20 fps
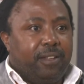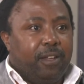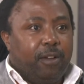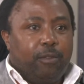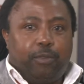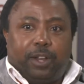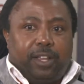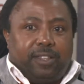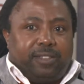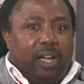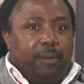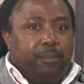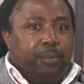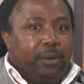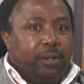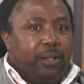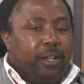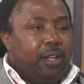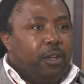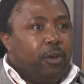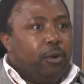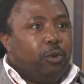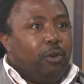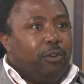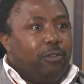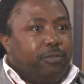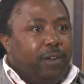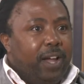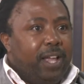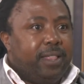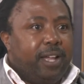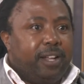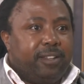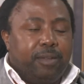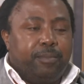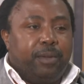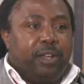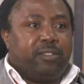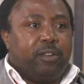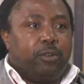For example, you'll find that
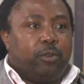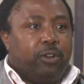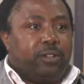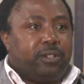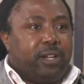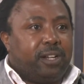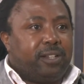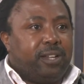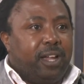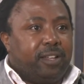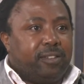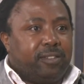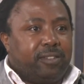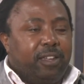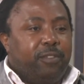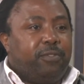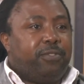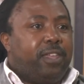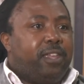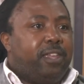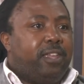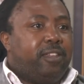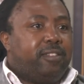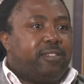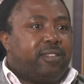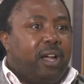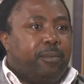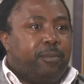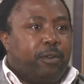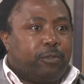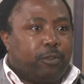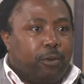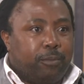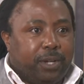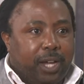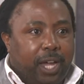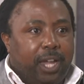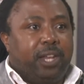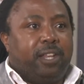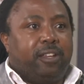emerging contractors, if he's coming from
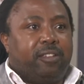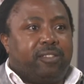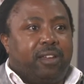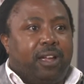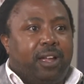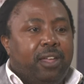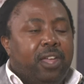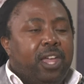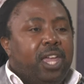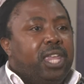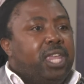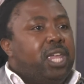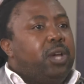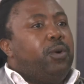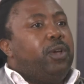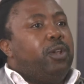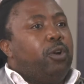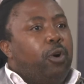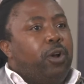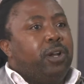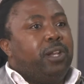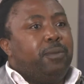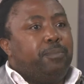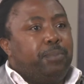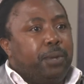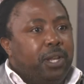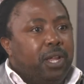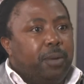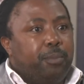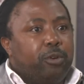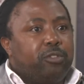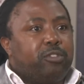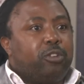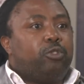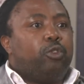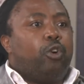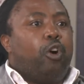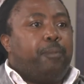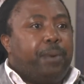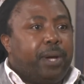Khayelitsha, he will only be in a position
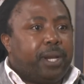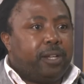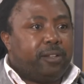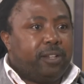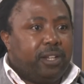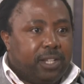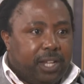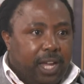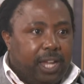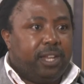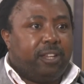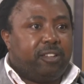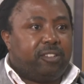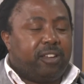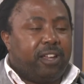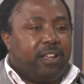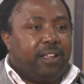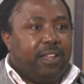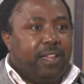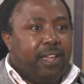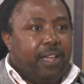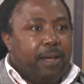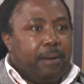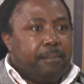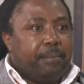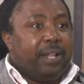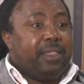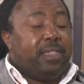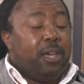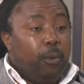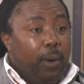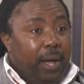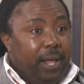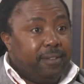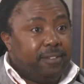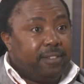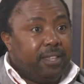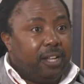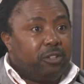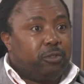to operate in Khayelitsha. But the
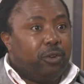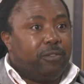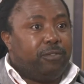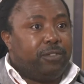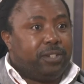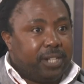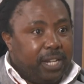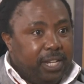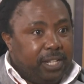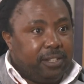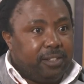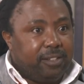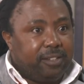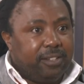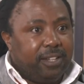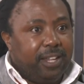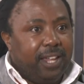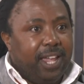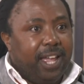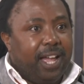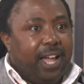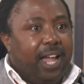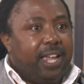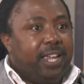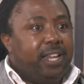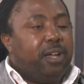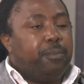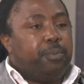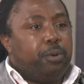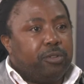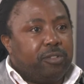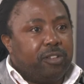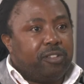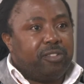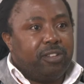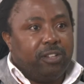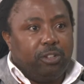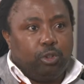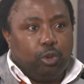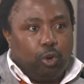ones that we have trained are in a
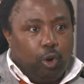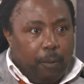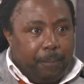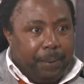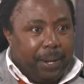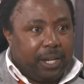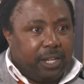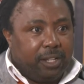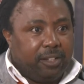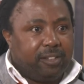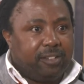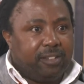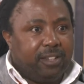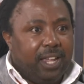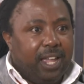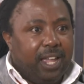position to operate